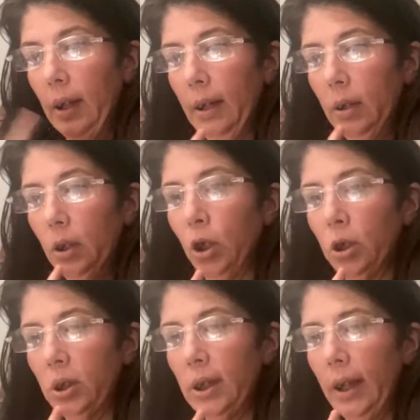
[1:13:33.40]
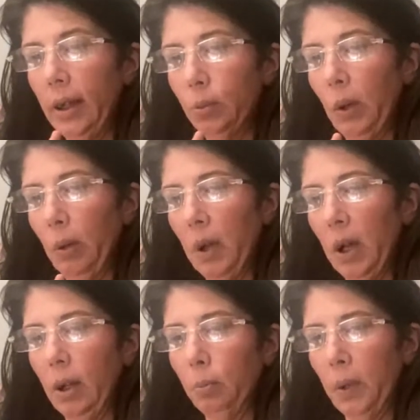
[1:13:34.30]
Yours takes me a
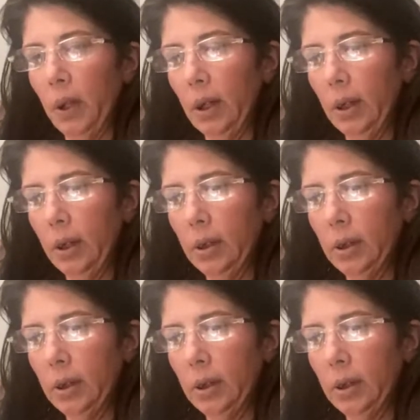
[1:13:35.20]
minute because